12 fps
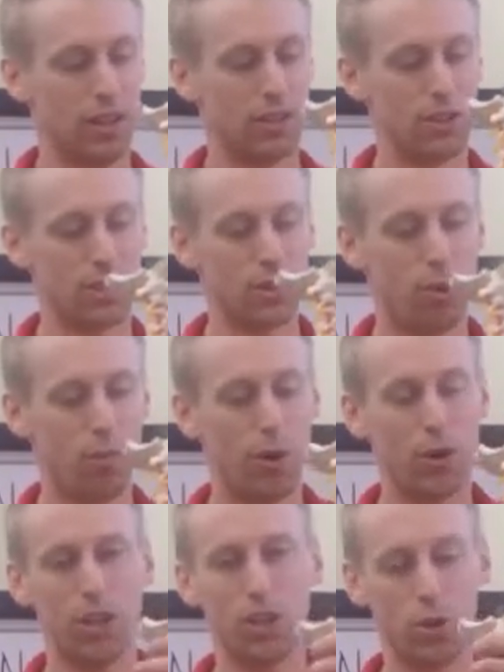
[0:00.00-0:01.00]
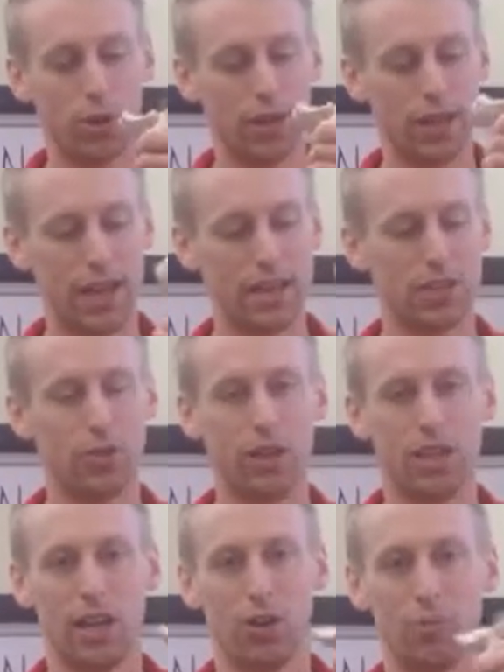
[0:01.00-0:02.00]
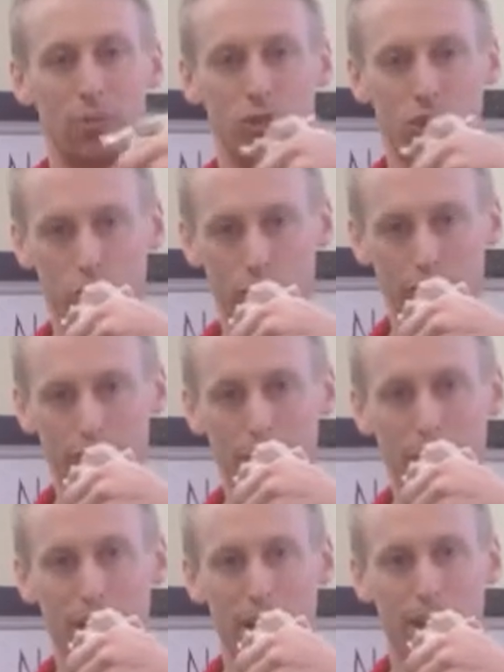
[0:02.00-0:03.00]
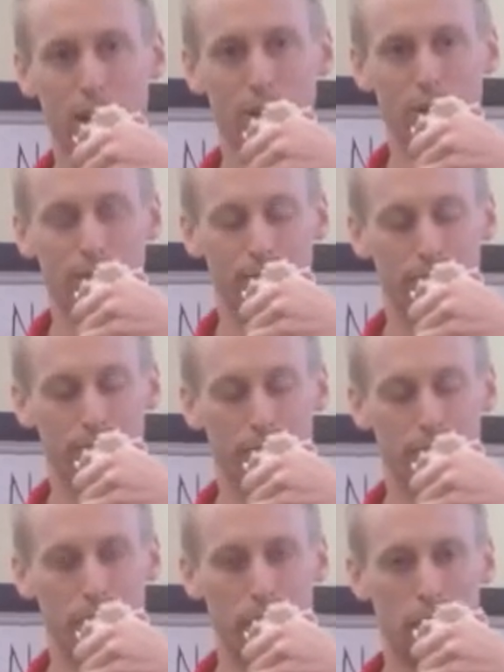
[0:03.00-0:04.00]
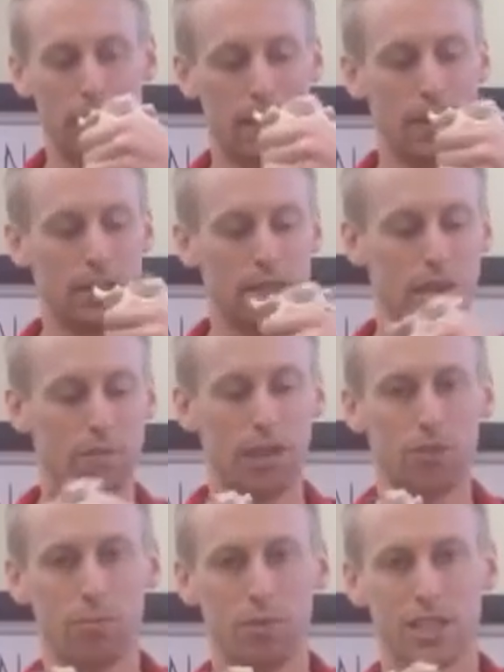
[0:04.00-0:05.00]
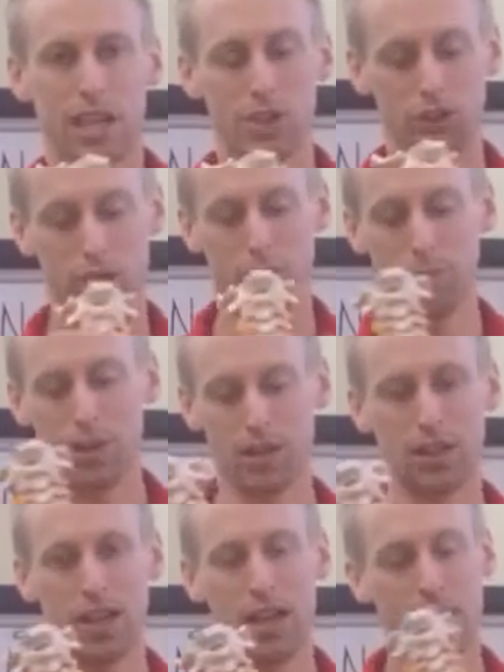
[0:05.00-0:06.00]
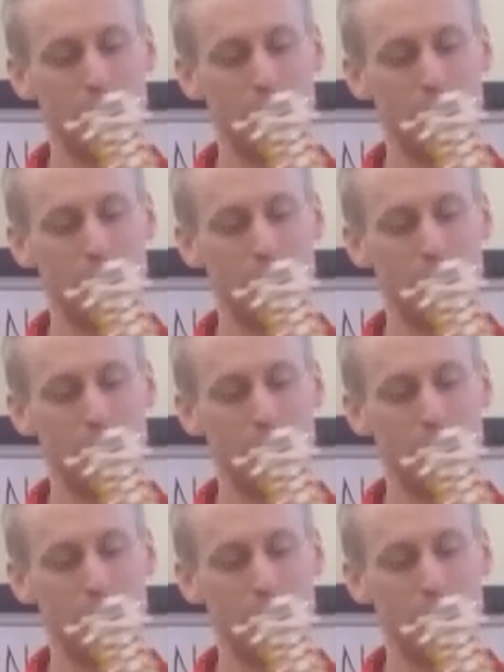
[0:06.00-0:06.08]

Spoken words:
There's no amount of yoga that is going to help you straighten that back out. Same thing with massage therapists.